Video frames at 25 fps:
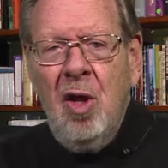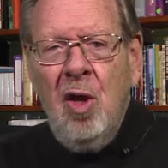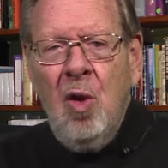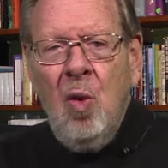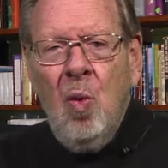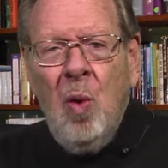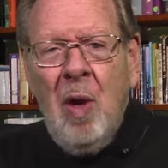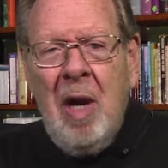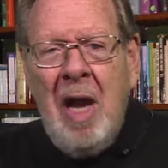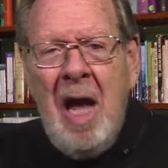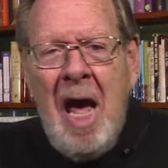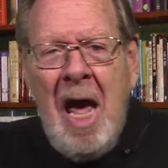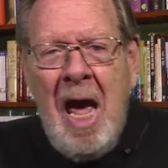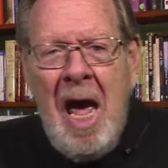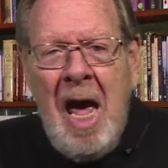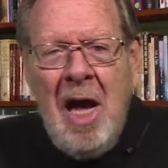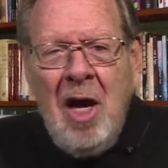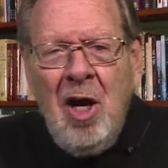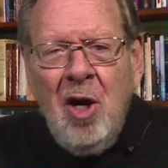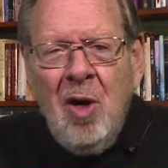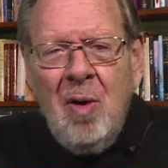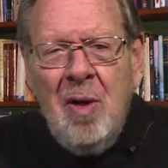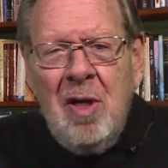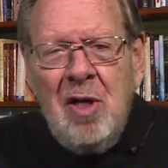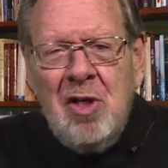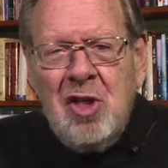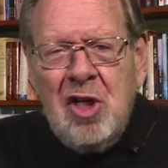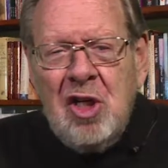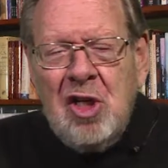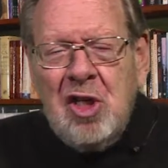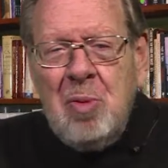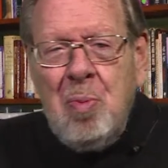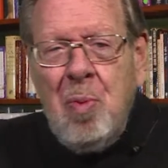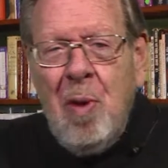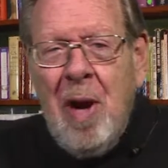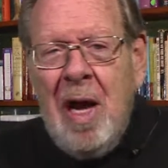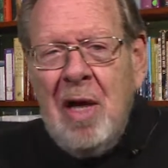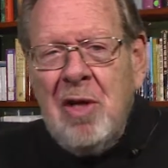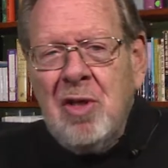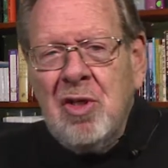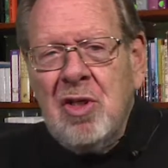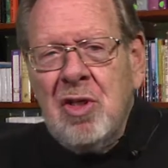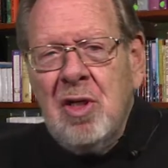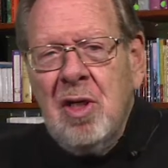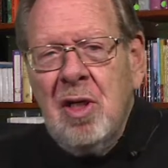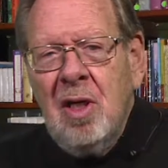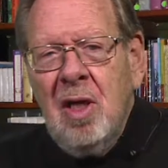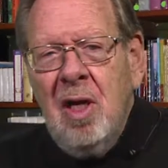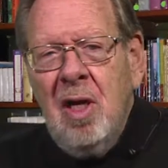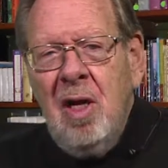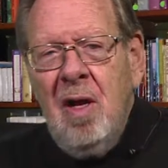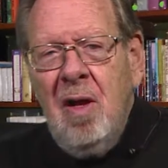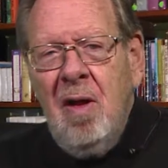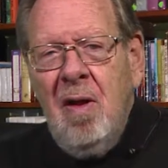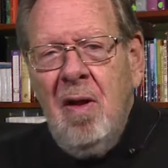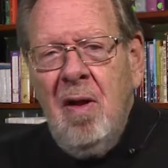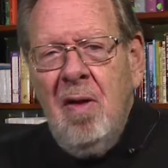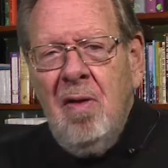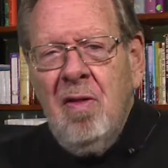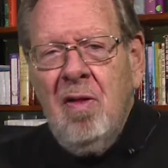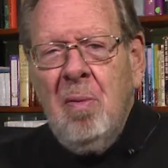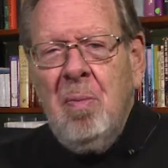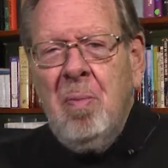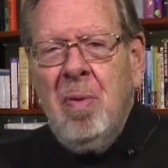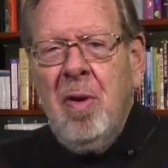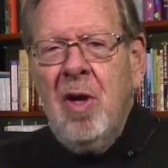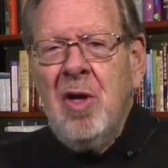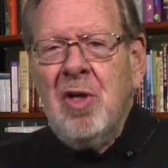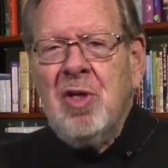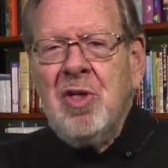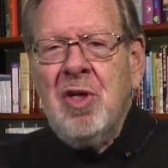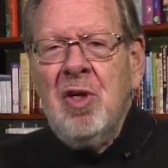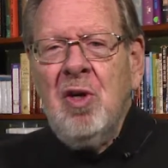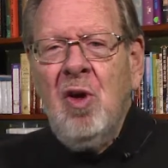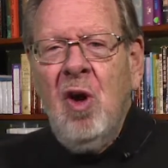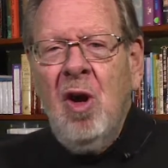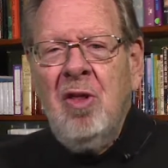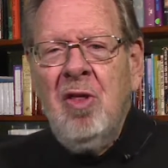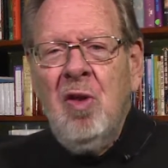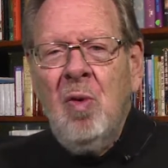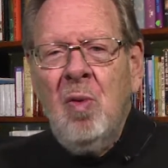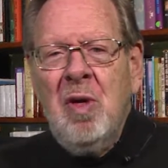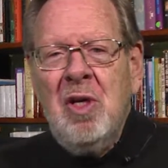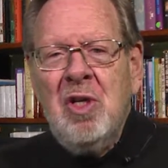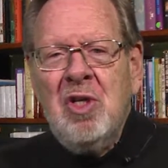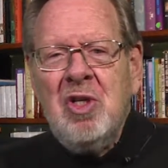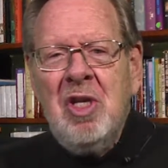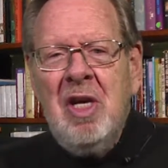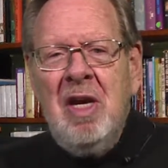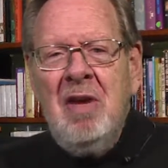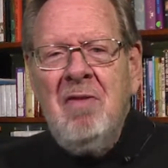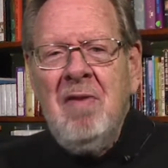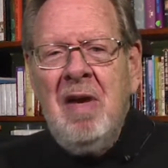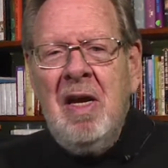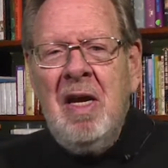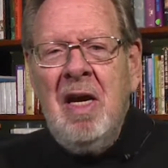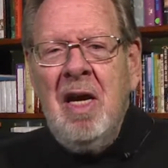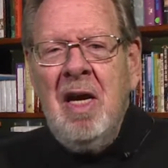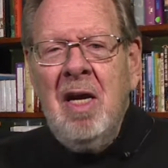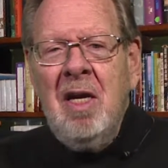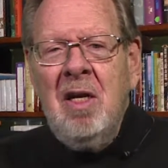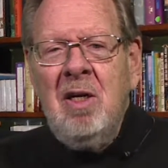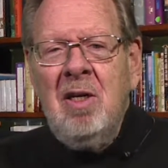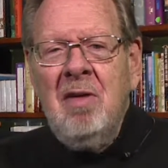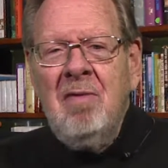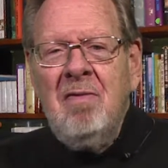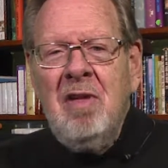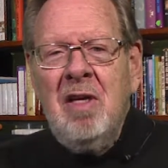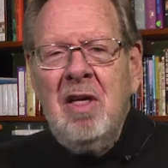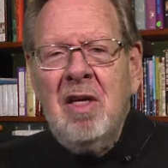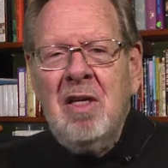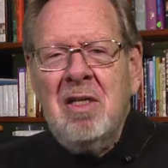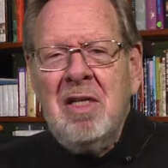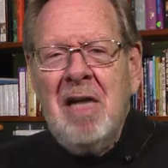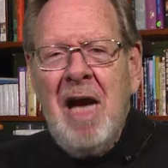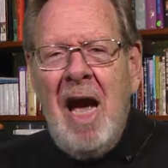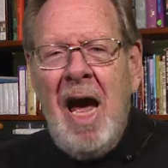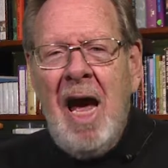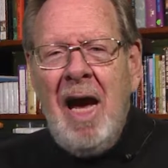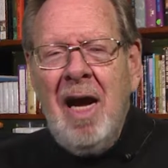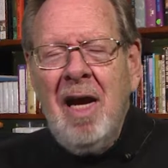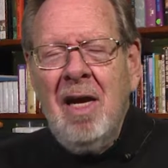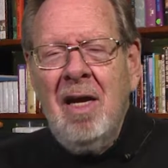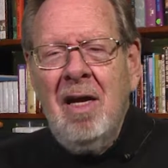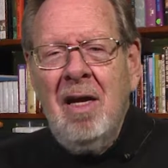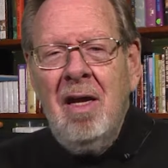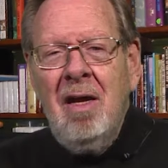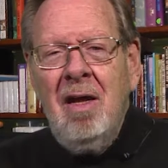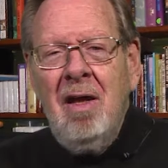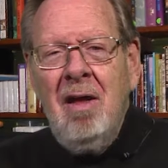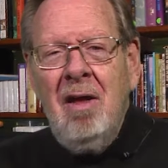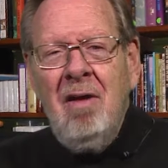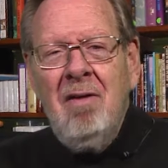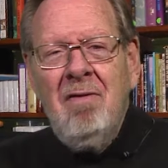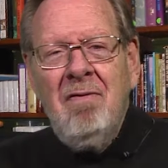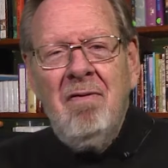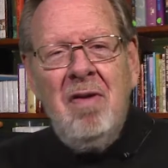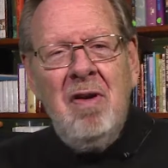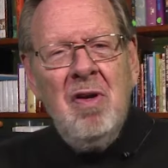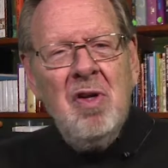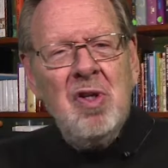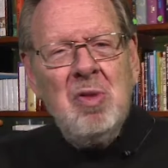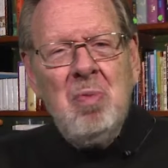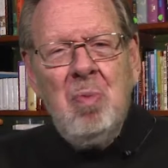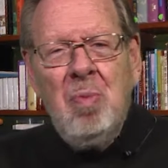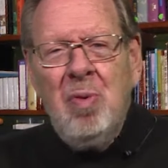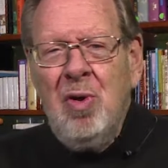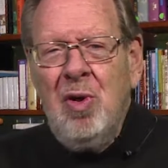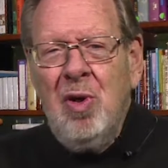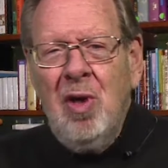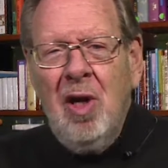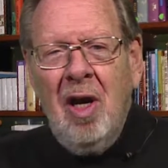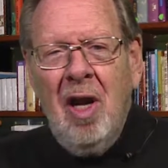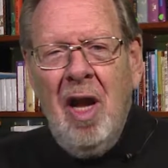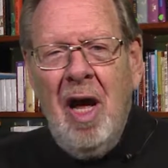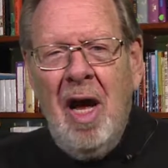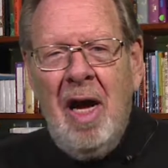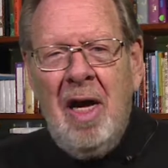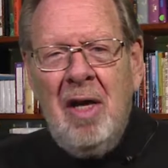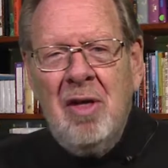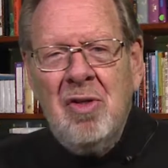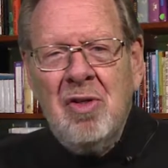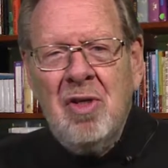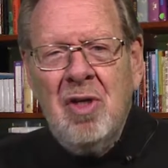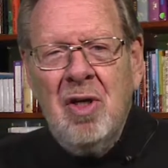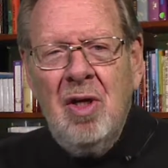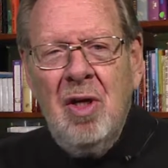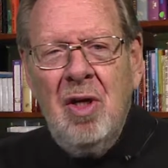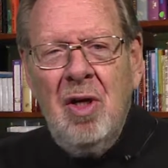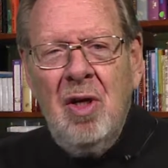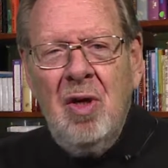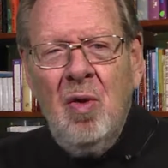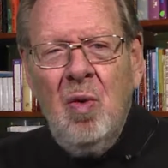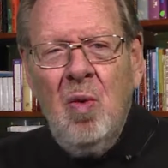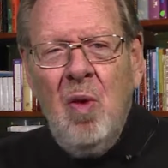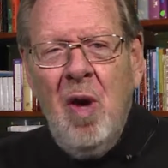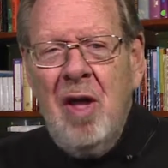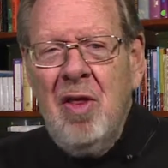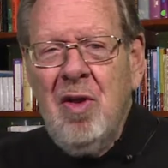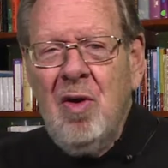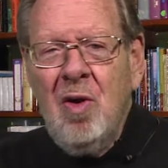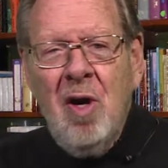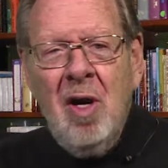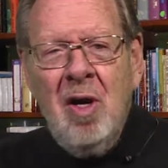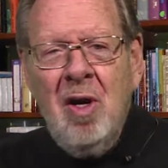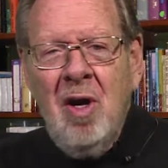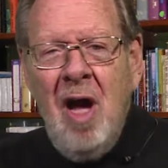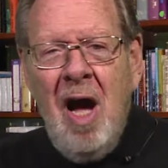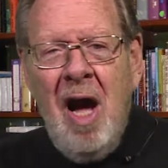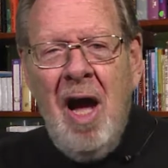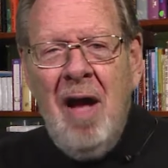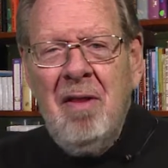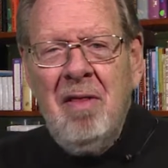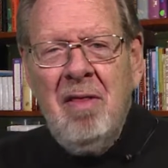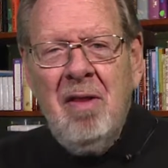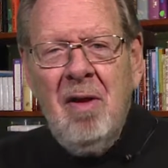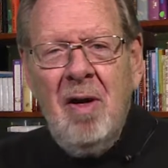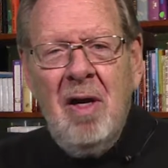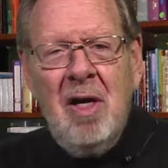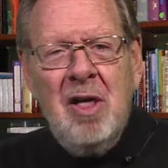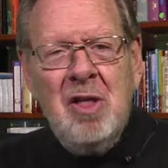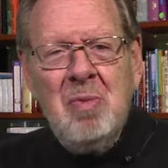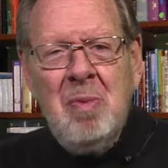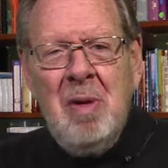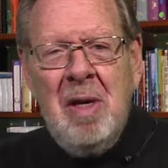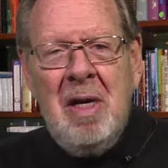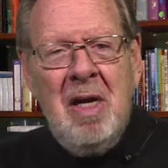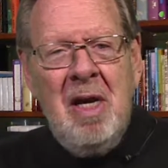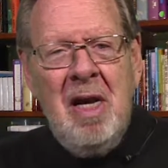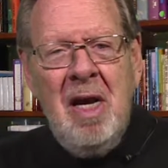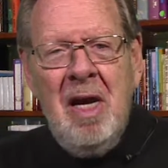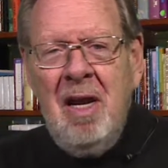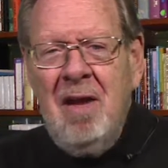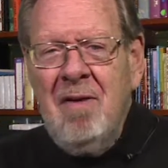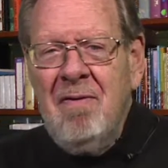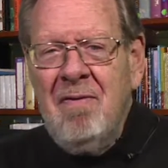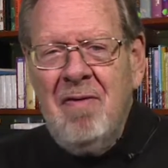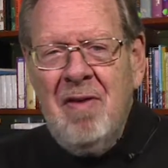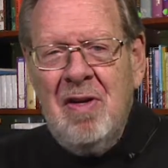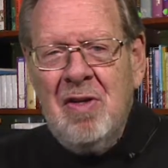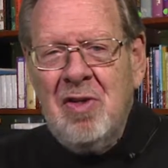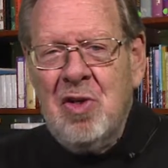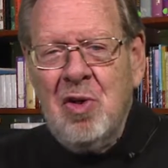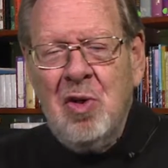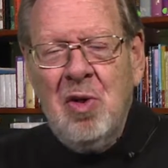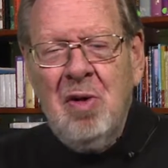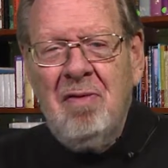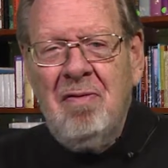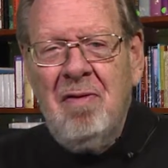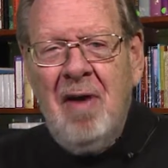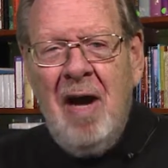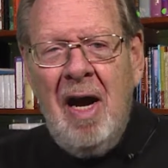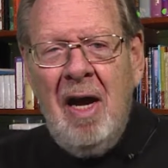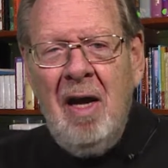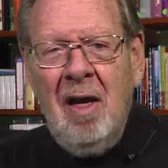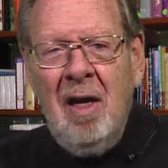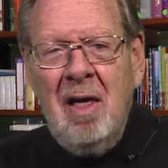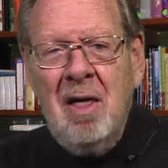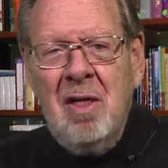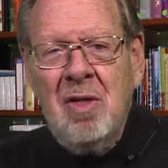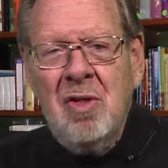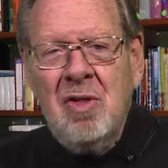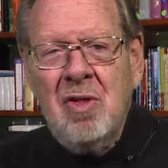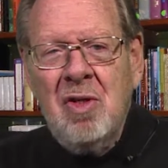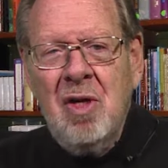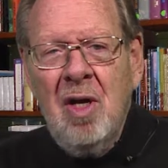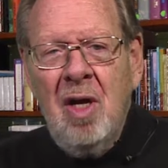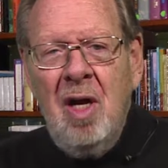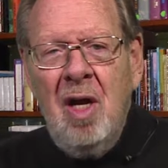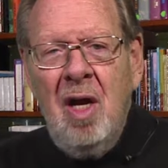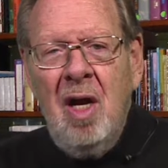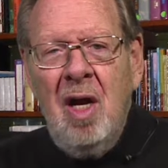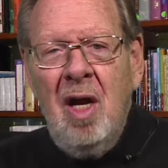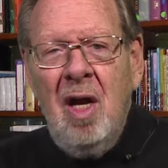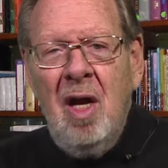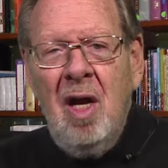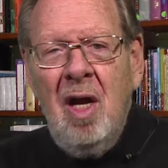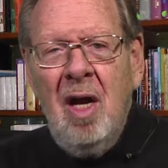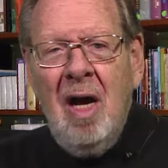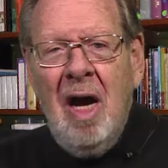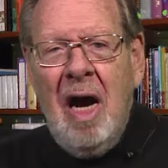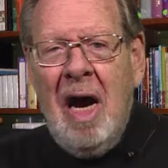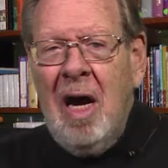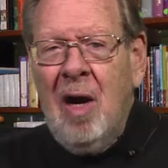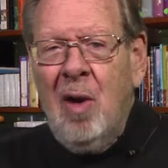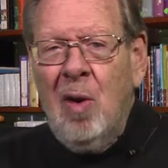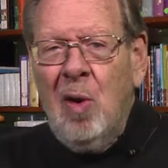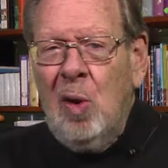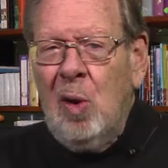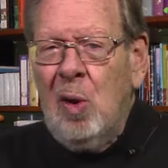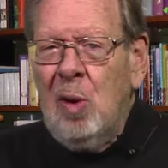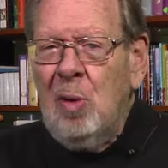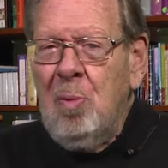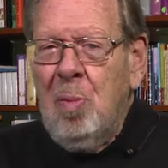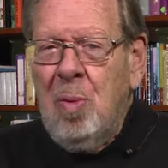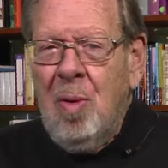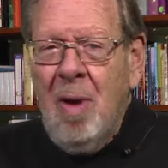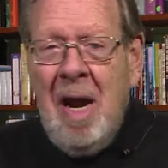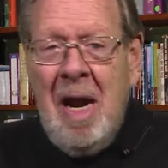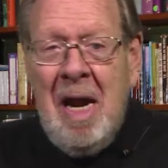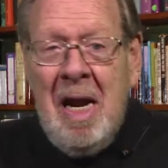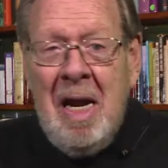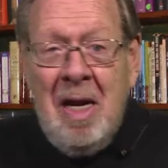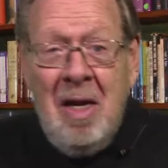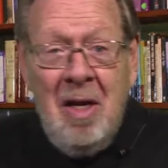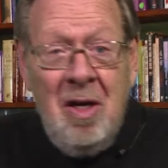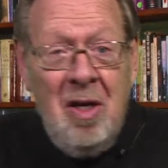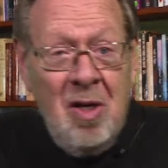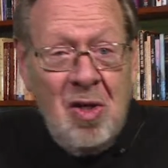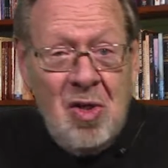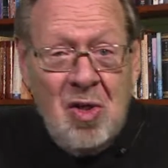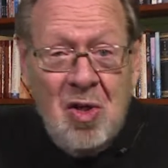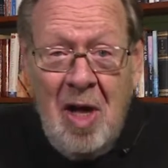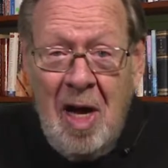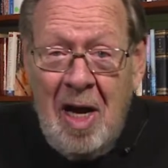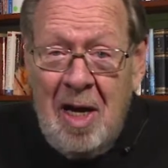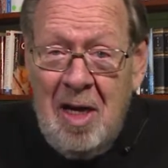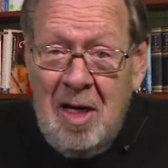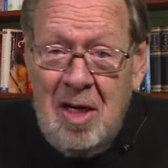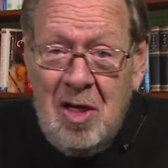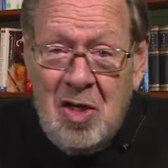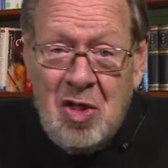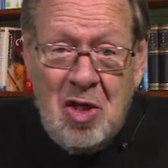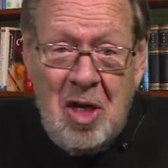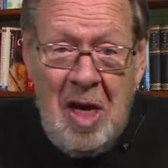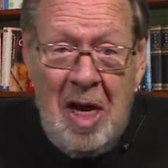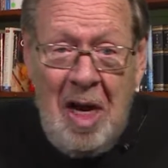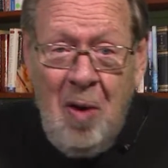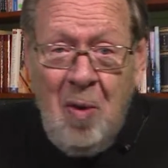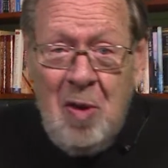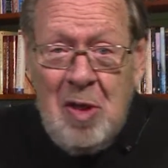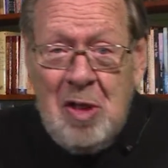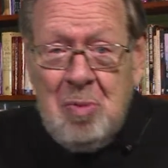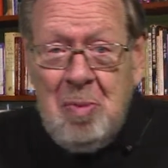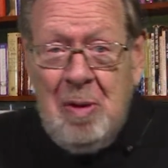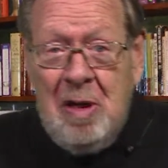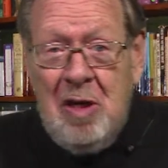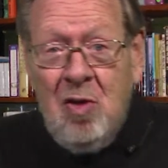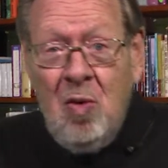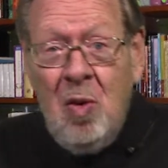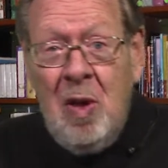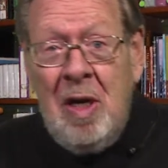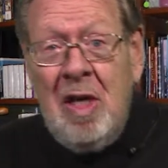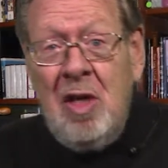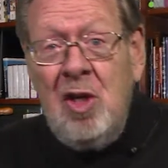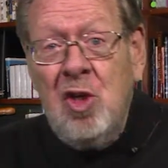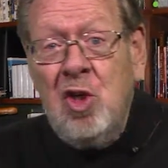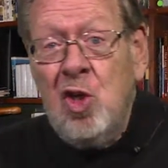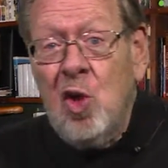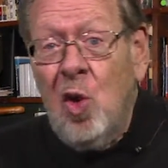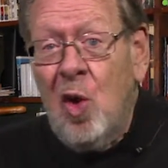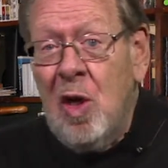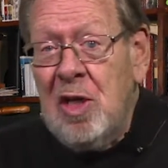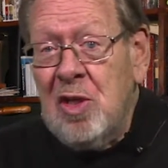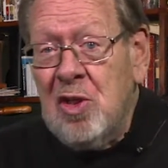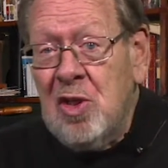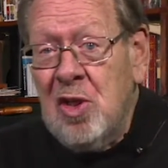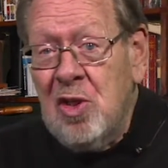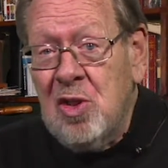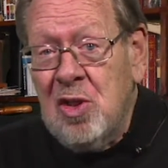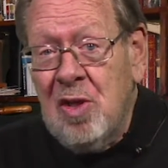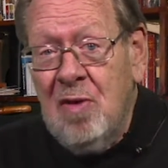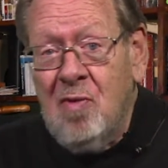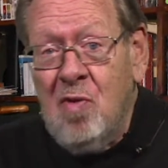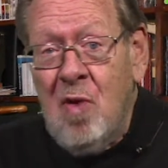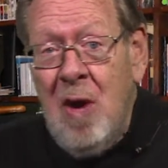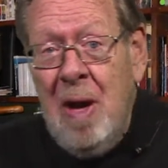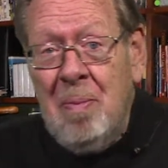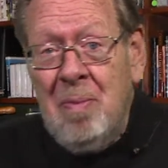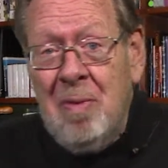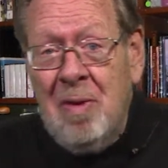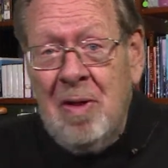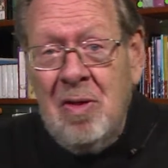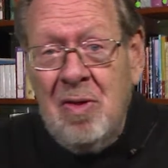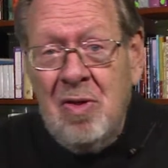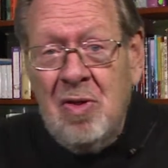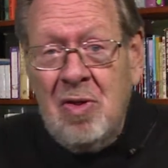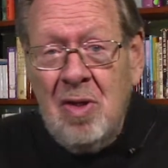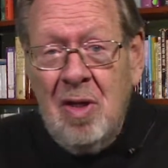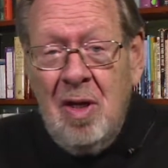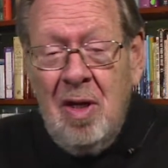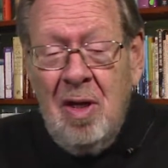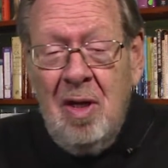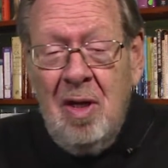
When anger is expressed, the person on the receiving end of the attack feels brutalized, whether or not there has been any physical violence. Our old brain does not distinguish between choices of weapons.